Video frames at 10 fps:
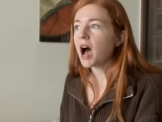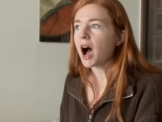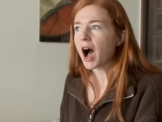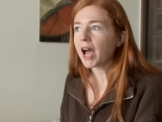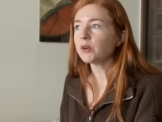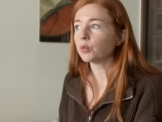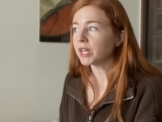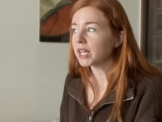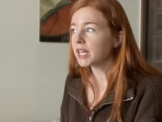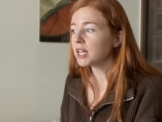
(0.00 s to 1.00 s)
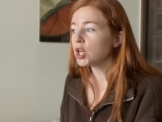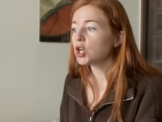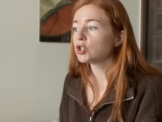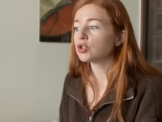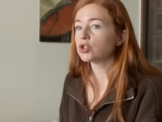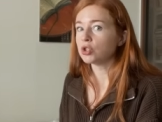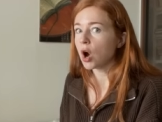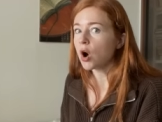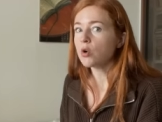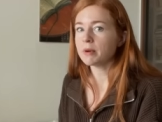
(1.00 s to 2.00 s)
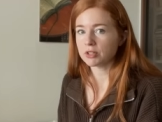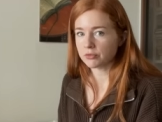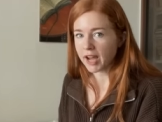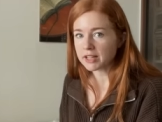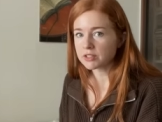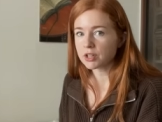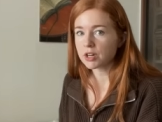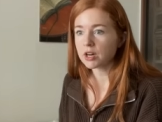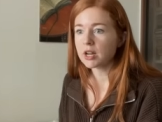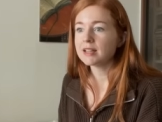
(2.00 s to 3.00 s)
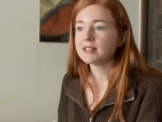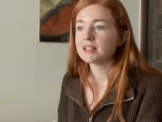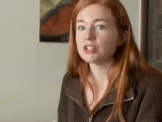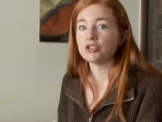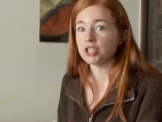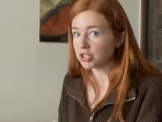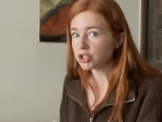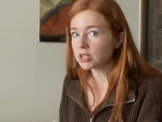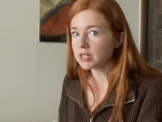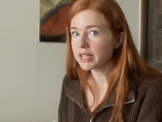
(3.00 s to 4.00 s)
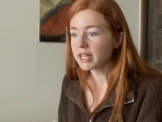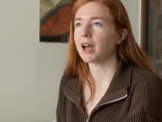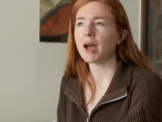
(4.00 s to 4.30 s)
I read so much faster digitally.